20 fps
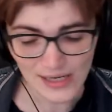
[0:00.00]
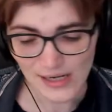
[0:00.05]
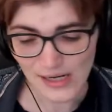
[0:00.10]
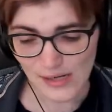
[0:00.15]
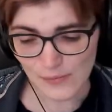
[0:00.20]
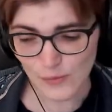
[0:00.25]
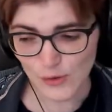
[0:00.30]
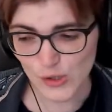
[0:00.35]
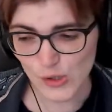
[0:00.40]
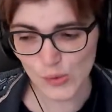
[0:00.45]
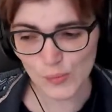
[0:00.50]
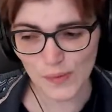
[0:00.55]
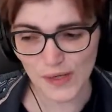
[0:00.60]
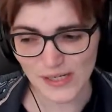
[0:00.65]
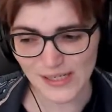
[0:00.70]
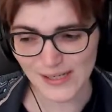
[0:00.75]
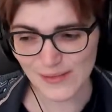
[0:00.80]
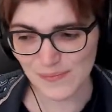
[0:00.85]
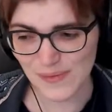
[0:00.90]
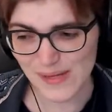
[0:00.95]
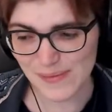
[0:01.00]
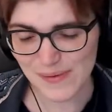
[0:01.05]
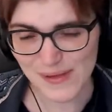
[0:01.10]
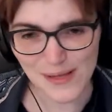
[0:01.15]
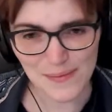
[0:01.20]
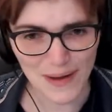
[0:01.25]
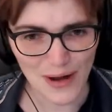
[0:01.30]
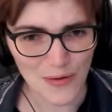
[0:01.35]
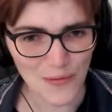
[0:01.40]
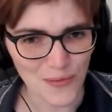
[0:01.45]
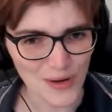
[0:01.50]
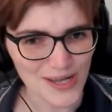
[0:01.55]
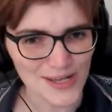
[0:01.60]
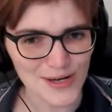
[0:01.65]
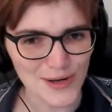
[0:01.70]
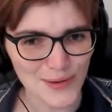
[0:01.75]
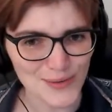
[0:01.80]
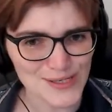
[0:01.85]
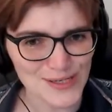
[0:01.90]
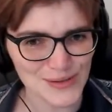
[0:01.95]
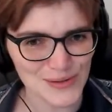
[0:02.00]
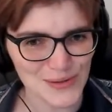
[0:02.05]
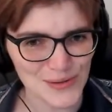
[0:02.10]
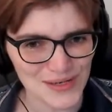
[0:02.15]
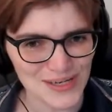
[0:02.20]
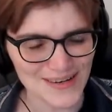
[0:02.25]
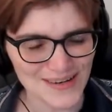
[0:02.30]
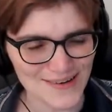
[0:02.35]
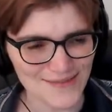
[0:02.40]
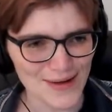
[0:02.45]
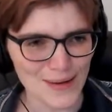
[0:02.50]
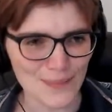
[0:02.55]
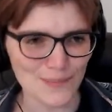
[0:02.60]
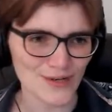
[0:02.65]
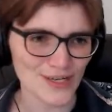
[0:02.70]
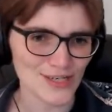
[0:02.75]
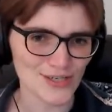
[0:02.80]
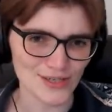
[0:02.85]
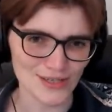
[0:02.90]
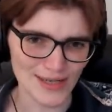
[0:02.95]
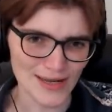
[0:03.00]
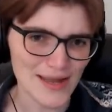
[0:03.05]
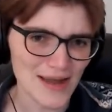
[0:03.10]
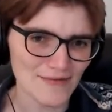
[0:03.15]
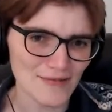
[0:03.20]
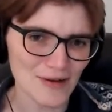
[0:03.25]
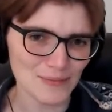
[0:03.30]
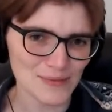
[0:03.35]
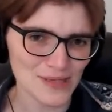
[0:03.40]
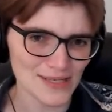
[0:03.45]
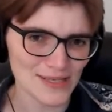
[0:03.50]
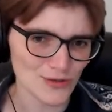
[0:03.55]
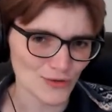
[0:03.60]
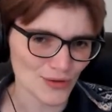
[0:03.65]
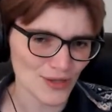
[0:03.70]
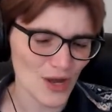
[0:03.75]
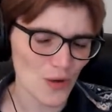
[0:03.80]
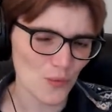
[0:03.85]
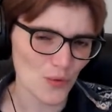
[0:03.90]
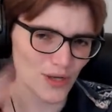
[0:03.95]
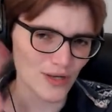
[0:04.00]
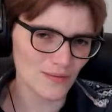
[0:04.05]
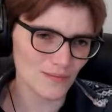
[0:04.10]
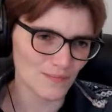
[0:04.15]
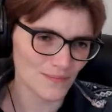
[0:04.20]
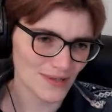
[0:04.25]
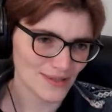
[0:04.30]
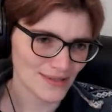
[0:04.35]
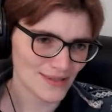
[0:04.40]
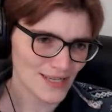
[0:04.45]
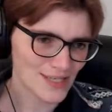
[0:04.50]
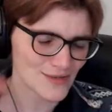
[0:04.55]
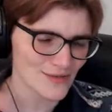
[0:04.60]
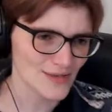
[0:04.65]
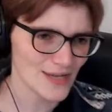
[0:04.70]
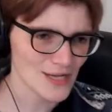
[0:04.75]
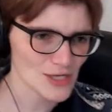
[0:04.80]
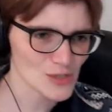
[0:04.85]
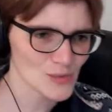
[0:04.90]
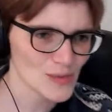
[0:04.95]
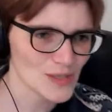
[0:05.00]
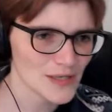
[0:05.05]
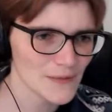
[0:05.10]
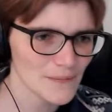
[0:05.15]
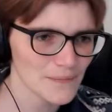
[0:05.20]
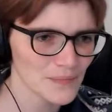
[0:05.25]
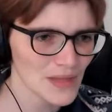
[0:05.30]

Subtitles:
I'm also bugging people about white holes and Hawking evaporation. I have updates on that one, but that's for next week.